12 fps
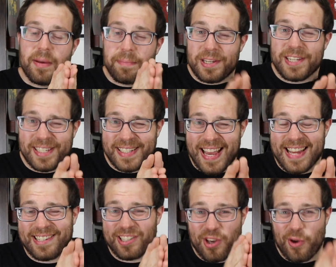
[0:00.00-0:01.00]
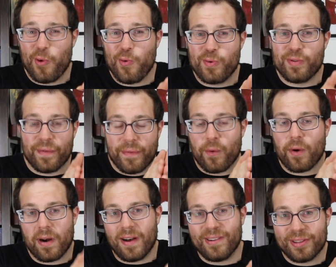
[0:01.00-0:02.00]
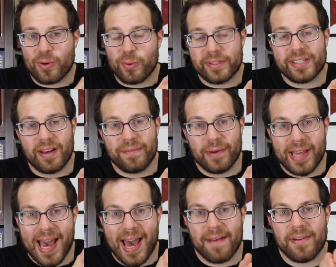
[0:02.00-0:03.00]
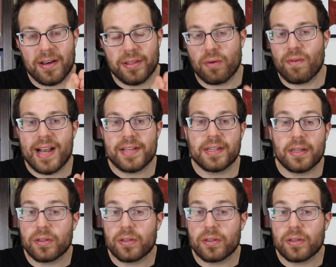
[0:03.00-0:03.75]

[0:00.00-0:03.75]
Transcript: Please stay tuned for all the cool stuff we have on the horizon,